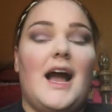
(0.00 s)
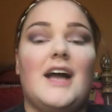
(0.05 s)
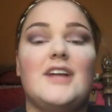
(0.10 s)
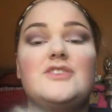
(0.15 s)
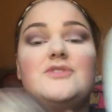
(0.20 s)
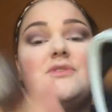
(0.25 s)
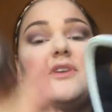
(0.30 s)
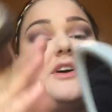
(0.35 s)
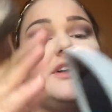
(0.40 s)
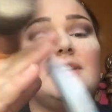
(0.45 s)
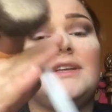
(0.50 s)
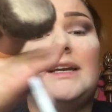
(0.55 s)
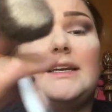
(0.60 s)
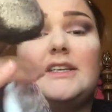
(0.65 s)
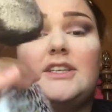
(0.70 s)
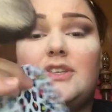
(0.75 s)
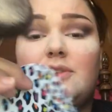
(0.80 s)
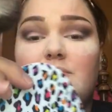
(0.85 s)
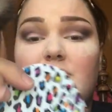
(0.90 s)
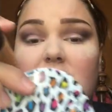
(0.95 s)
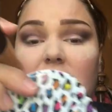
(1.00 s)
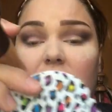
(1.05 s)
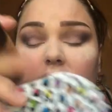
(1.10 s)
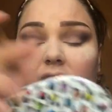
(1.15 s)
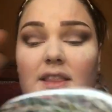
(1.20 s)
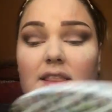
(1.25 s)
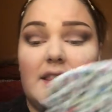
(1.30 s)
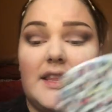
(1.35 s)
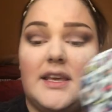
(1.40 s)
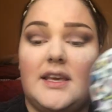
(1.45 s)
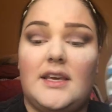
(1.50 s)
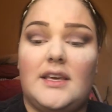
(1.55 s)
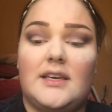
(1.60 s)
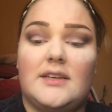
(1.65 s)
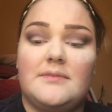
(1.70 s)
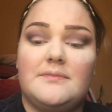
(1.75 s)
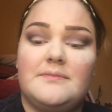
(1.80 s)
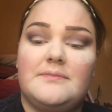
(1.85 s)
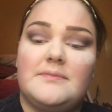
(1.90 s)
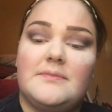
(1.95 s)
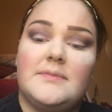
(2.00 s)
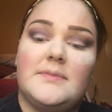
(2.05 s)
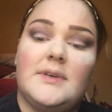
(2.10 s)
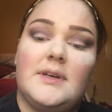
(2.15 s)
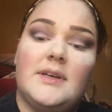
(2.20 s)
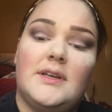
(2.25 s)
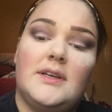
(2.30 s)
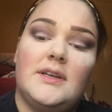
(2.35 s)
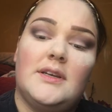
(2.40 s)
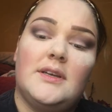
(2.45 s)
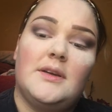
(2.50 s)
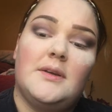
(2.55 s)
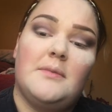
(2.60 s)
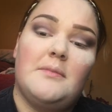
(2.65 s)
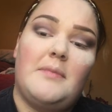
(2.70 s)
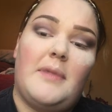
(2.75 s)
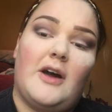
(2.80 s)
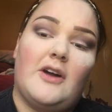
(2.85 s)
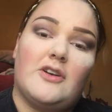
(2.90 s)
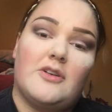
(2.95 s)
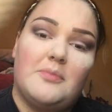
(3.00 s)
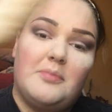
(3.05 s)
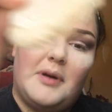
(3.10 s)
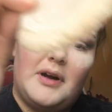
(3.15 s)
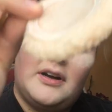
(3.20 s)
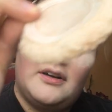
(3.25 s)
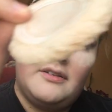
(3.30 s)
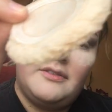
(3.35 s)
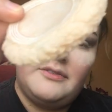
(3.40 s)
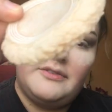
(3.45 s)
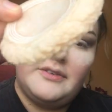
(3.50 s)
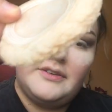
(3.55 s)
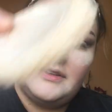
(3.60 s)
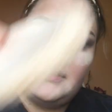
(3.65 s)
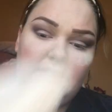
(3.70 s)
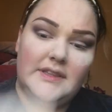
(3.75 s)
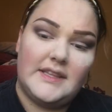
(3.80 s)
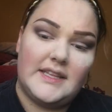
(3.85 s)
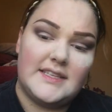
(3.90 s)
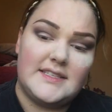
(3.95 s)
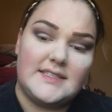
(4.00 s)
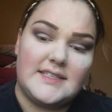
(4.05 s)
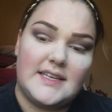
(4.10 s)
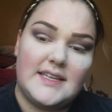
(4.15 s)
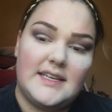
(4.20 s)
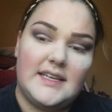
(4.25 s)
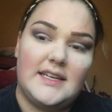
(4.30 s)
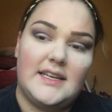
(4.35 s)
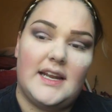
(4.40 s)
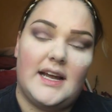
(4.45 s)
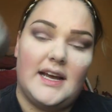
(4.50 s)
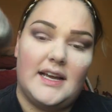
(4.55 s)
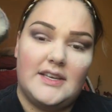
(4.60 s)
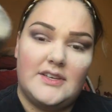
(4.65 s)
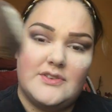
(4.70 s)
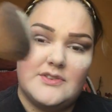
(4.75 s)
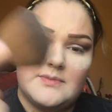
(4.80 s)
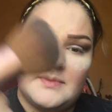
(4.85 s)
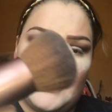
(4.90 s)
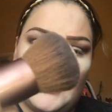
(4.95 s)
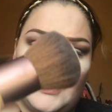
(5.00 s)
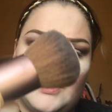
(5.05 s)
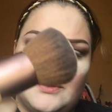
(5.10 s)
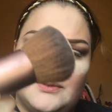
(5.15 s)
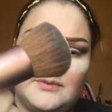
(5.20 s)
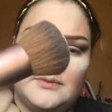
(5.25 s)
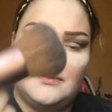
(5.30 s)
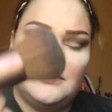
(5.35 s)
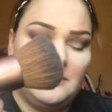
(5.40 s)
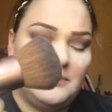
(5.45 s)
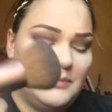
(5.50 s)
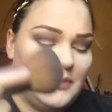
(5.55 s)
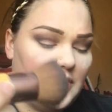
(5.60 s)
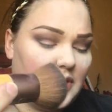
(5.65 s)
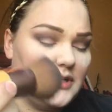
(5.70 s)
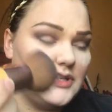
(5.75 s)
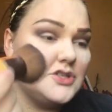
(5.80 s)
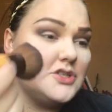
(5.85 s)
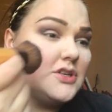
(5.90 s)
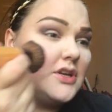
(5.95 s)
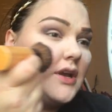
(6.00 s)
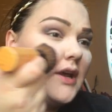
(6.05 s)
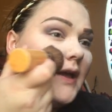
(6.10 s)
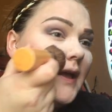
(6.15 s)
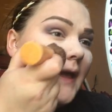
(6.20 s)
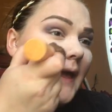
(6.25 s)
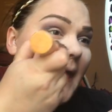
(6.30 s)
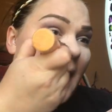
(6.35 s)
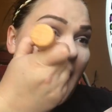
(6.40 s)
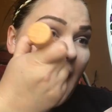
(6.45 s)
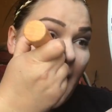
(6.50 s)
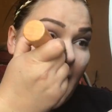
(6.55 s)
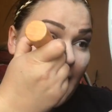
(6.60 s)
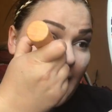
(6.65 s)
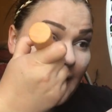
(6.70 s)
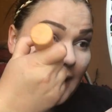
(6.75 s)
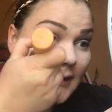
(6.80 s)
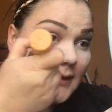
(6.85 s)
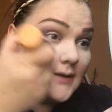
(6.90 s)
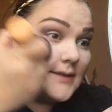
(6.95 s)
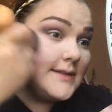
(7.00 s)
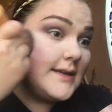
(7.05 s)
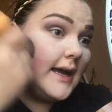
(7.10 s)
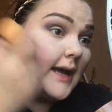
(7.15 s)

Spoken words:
I do not like using the powder puff that's in it. I use my own brush, and